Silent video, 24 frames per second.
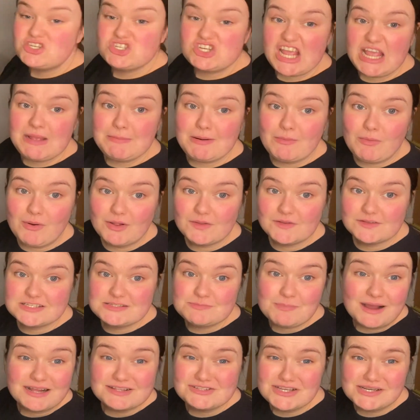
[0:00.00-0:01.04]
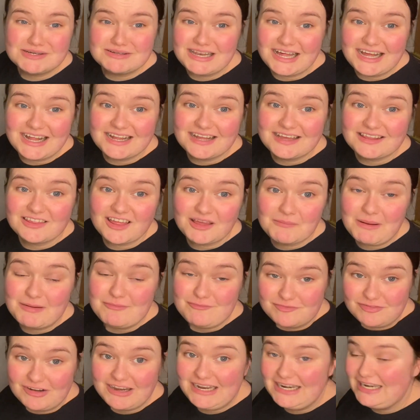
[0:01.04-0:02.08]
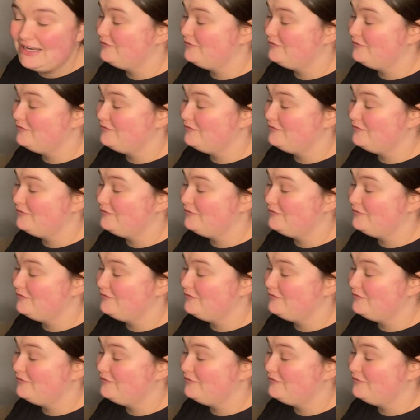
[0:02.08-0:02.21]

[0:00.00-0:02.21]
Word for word: cheap ones, but I don't like them. I'm really